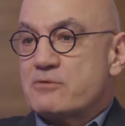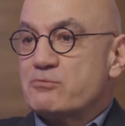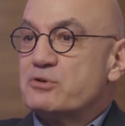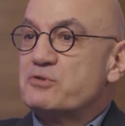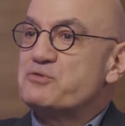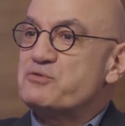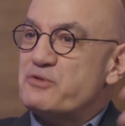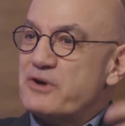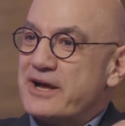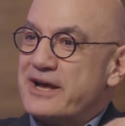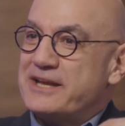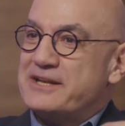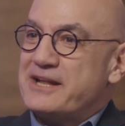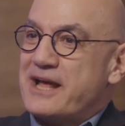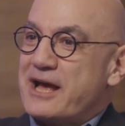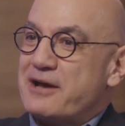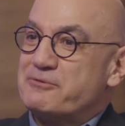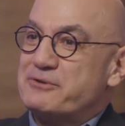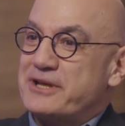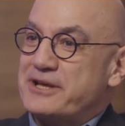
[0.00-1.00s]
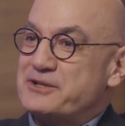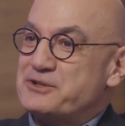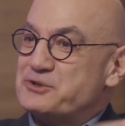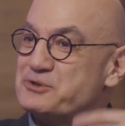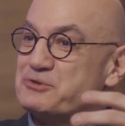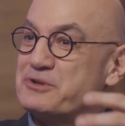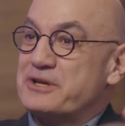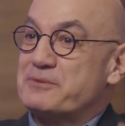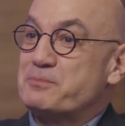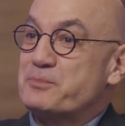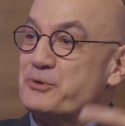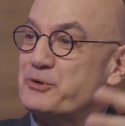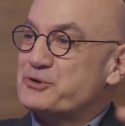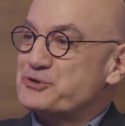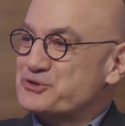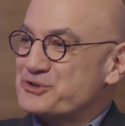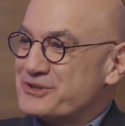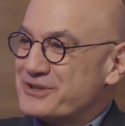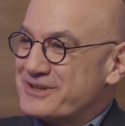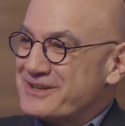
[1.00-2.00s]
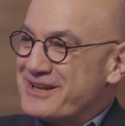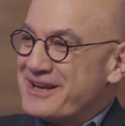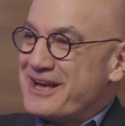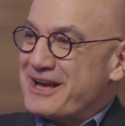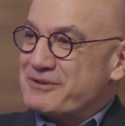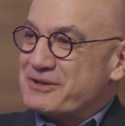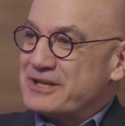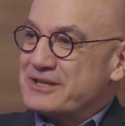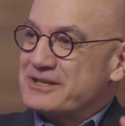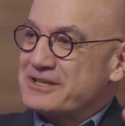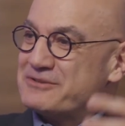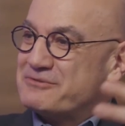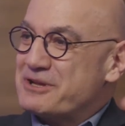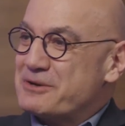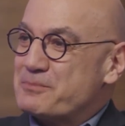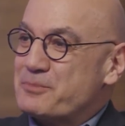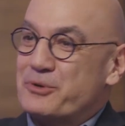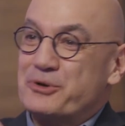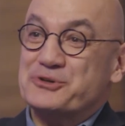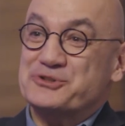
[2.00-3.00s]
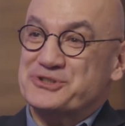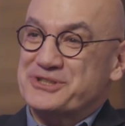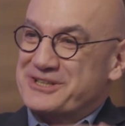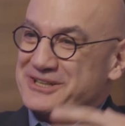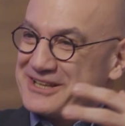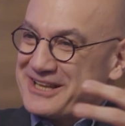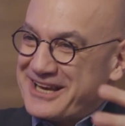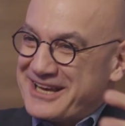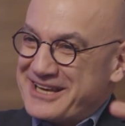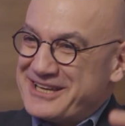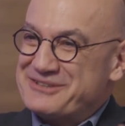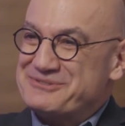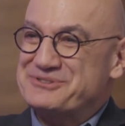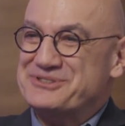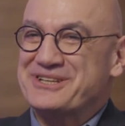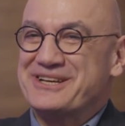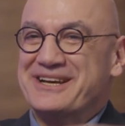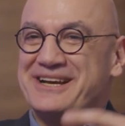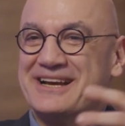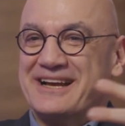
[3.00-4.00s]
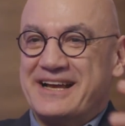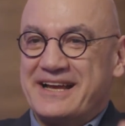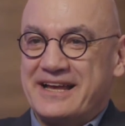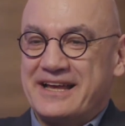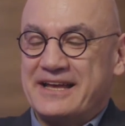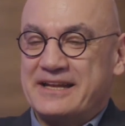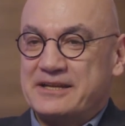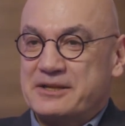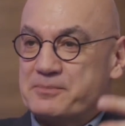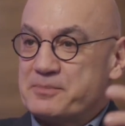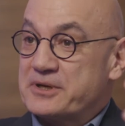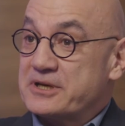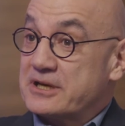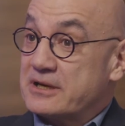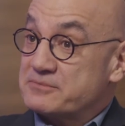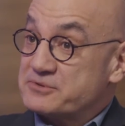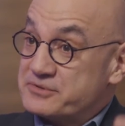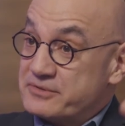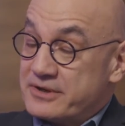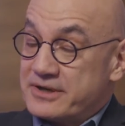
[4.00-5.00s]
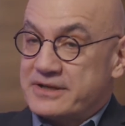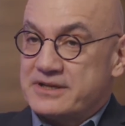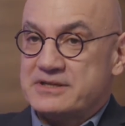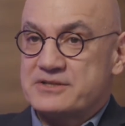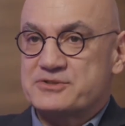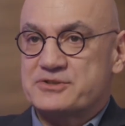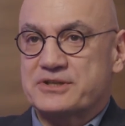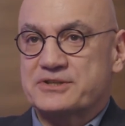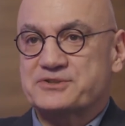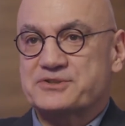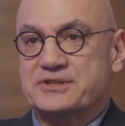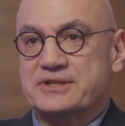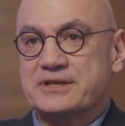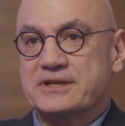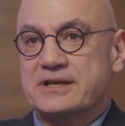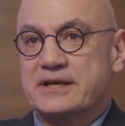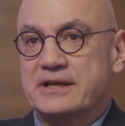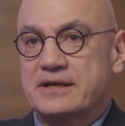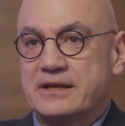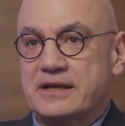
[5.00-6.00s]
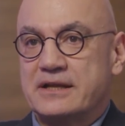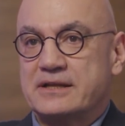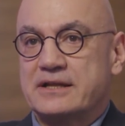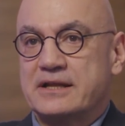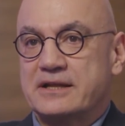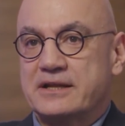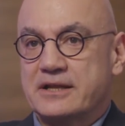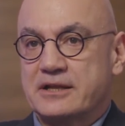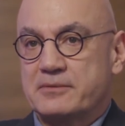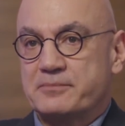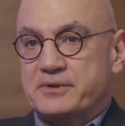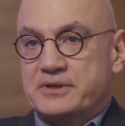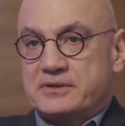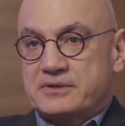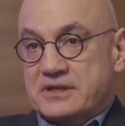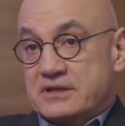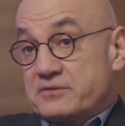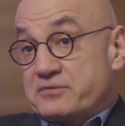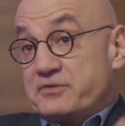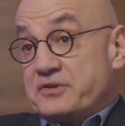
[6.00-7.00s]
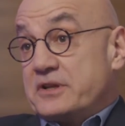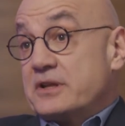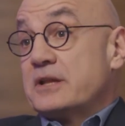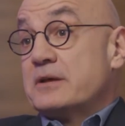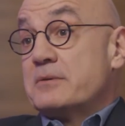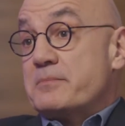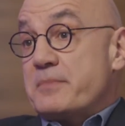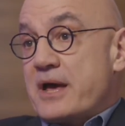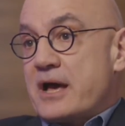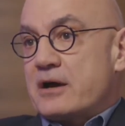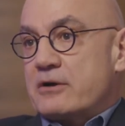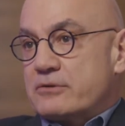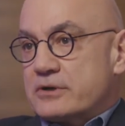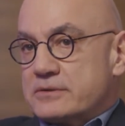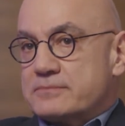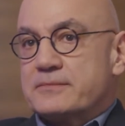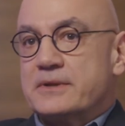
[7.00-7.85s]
find how they do their personal, how they live their personal lives, and it becomes very interesting. And then they'll feel empowered.